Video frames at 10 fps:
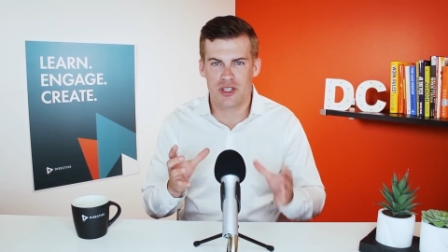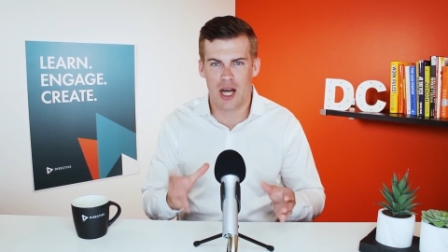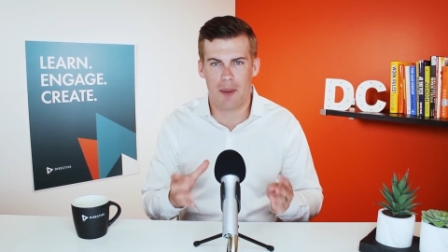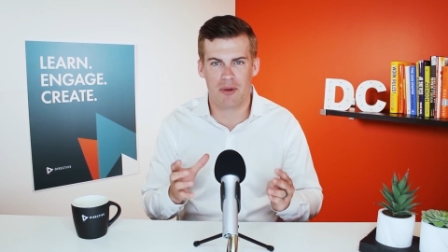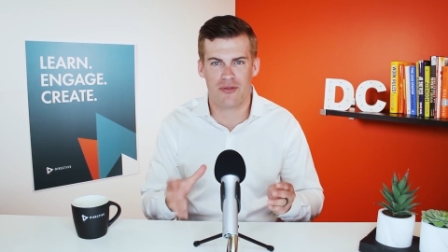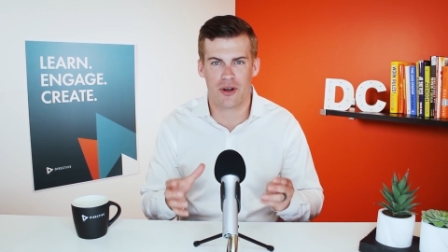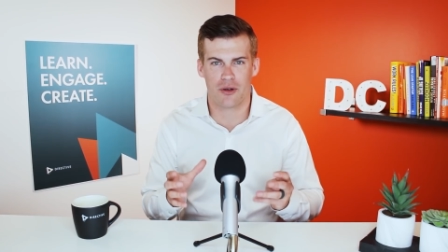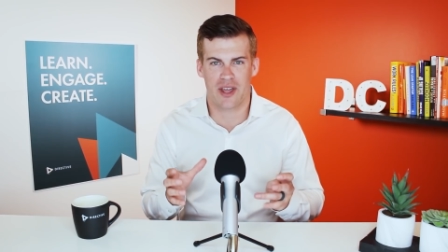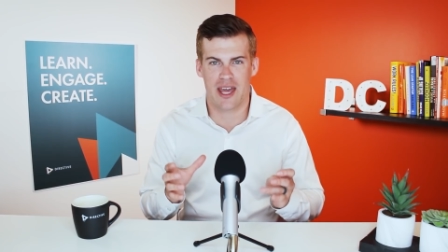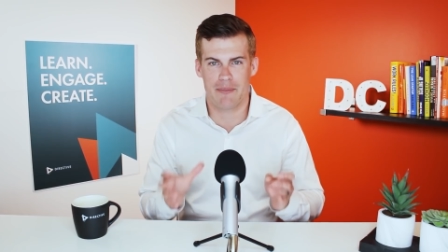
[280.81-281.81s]
a top of
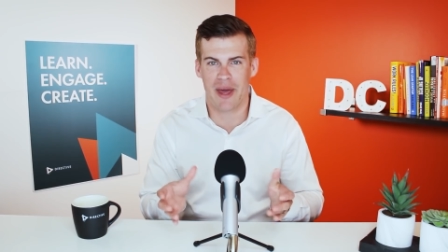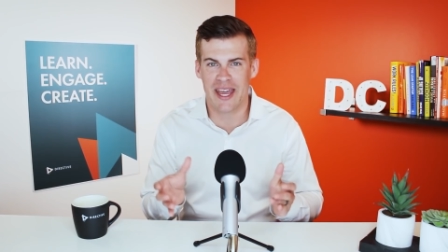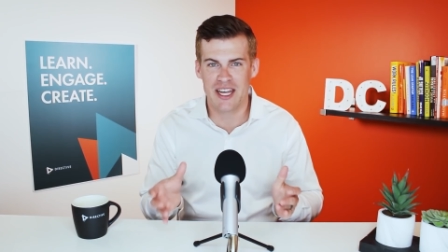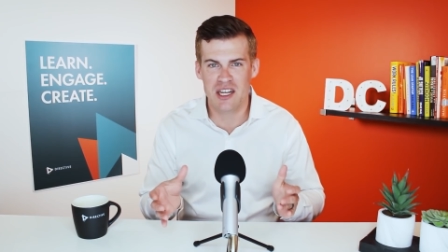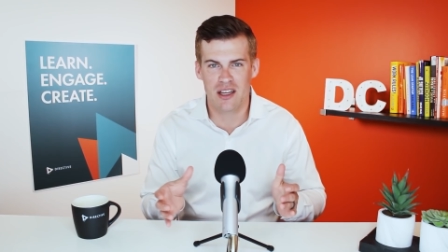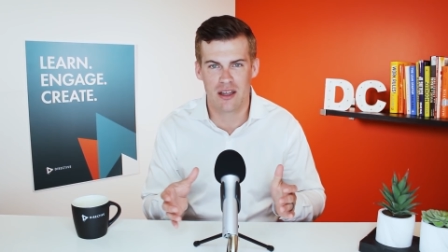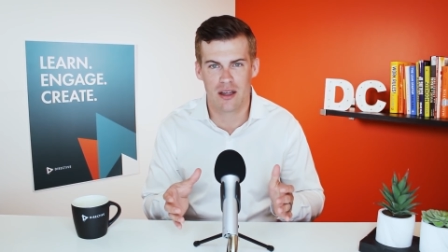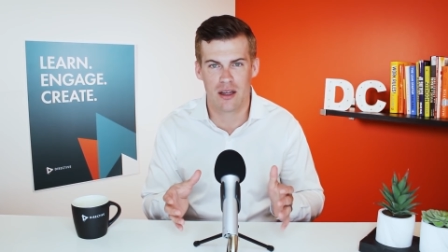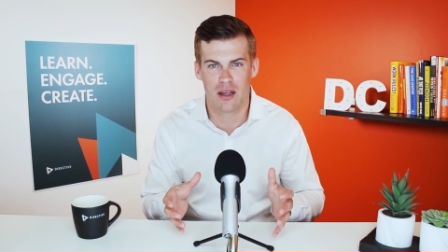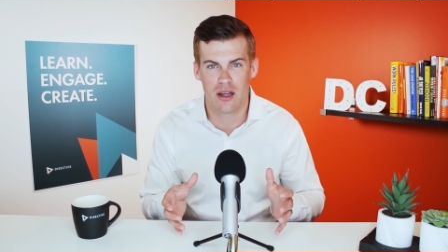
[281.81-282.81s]
funnel campaign,
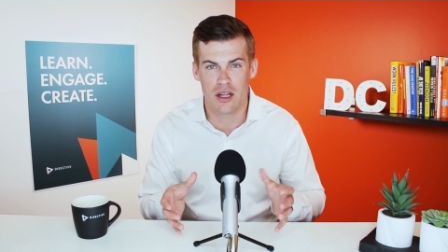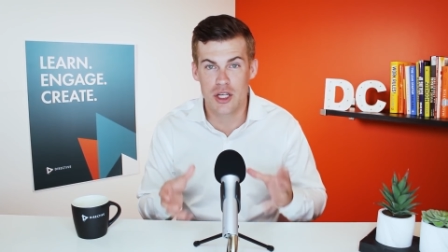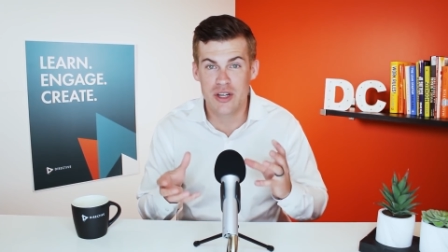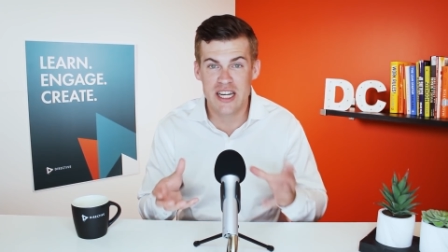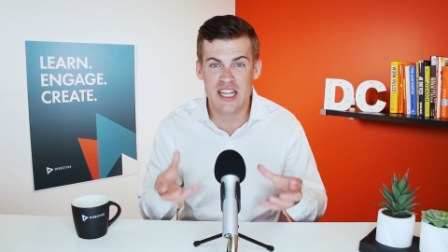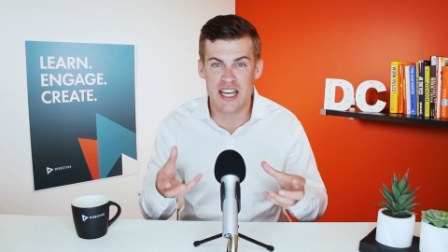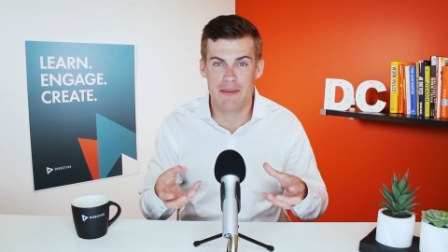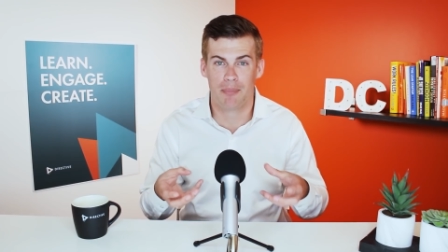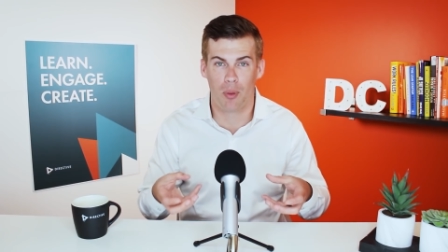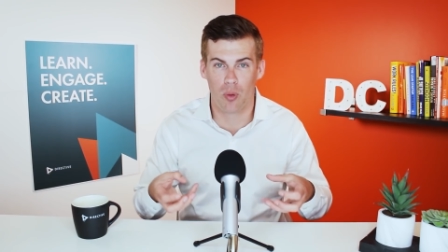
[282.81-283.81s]
you need to
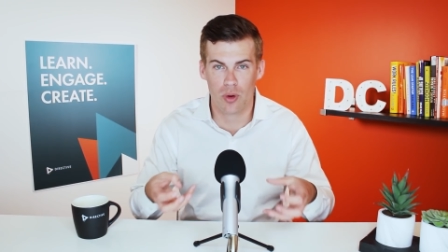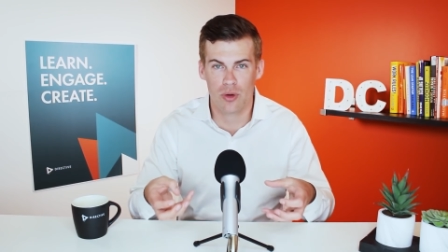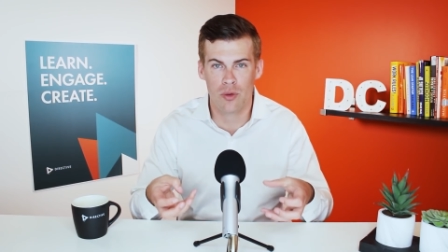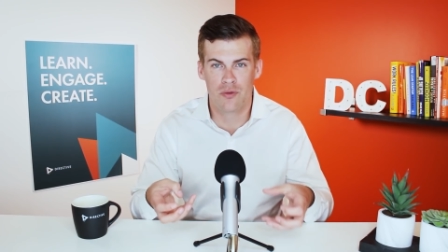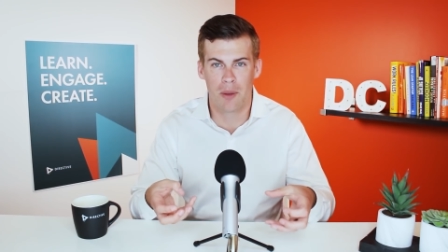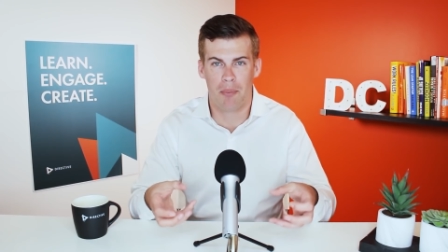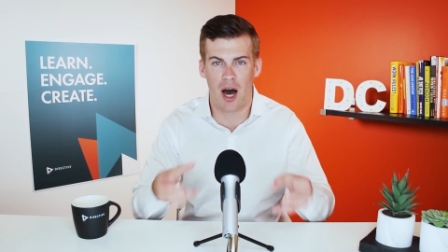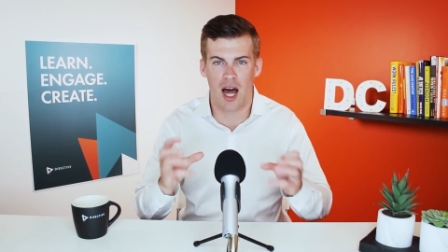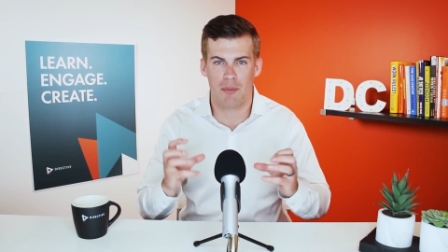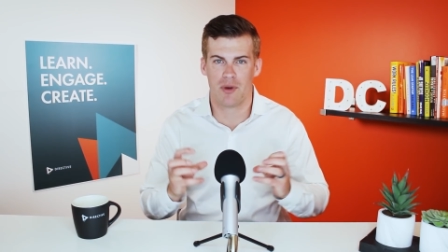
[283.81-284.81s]
improve the
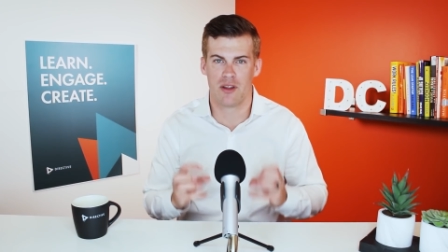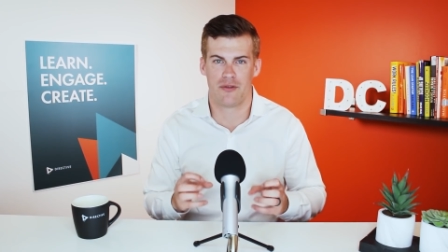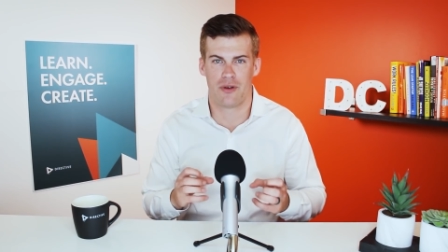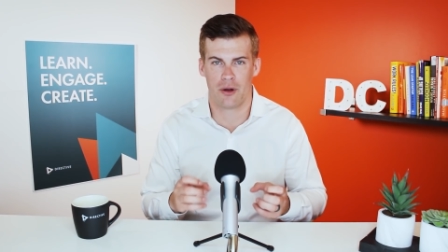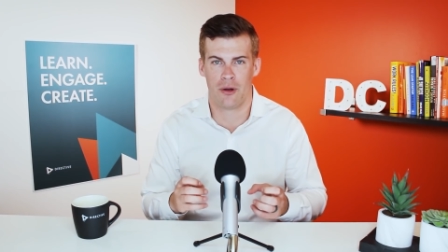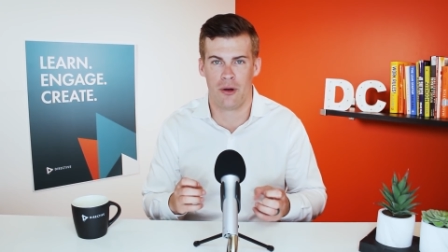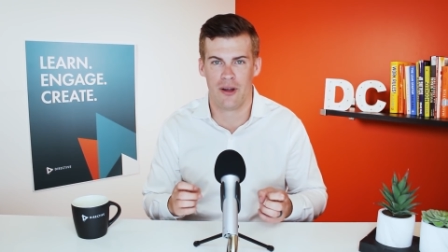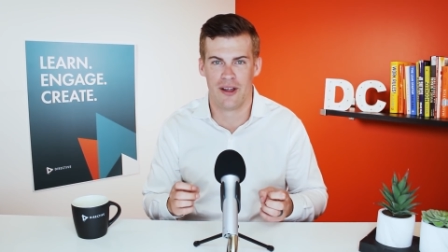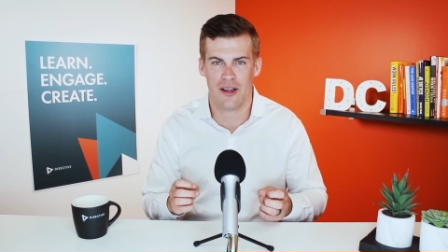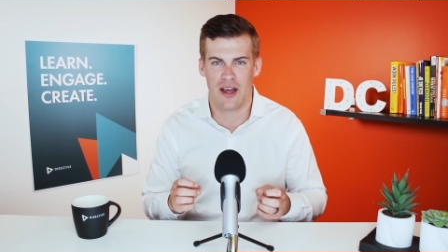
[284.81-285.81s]
bottom of the funnel
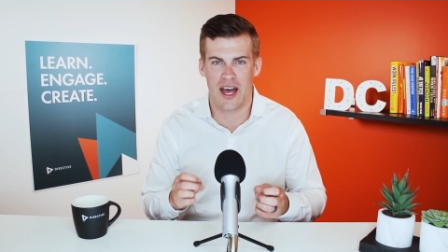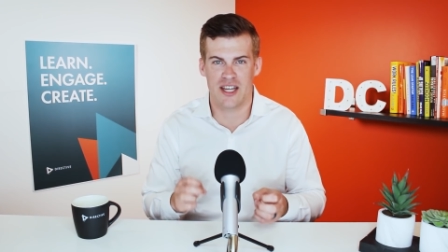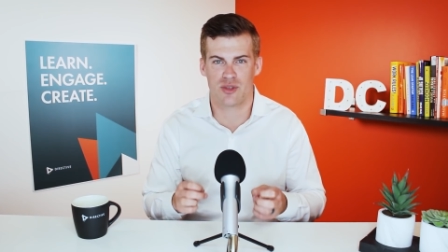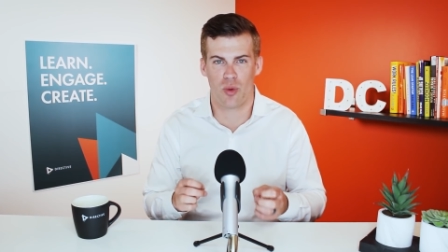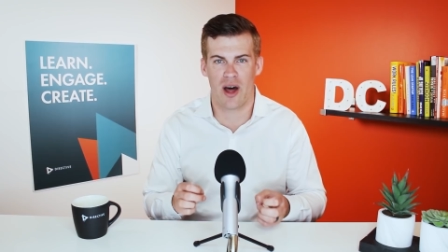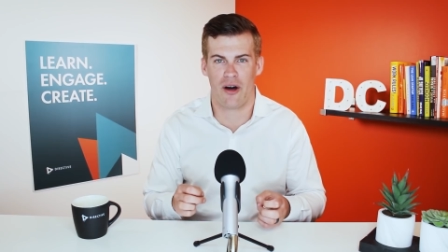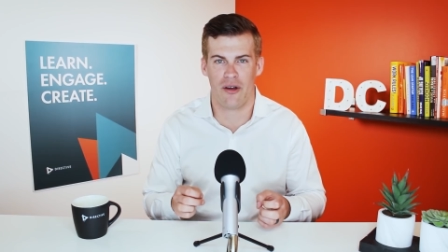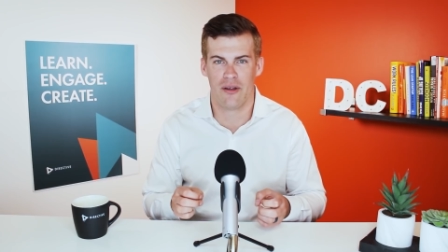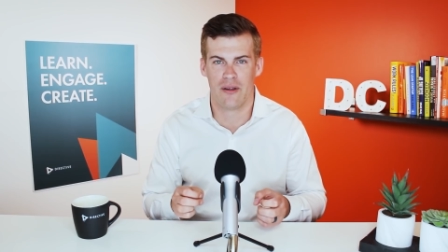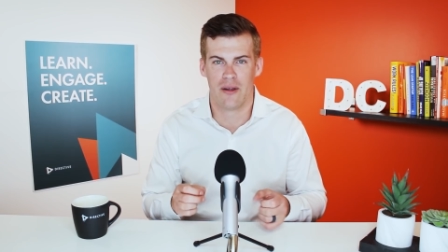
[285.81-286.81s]
as
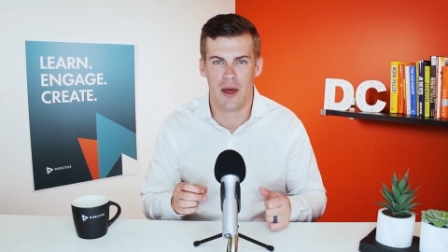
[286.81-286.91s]
well.